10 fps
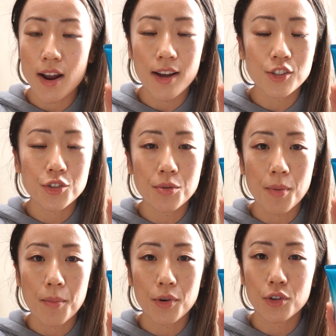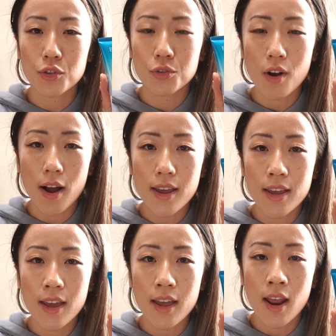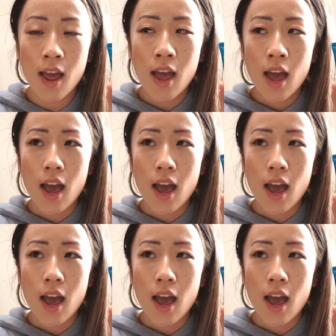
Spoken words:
I just remember trying it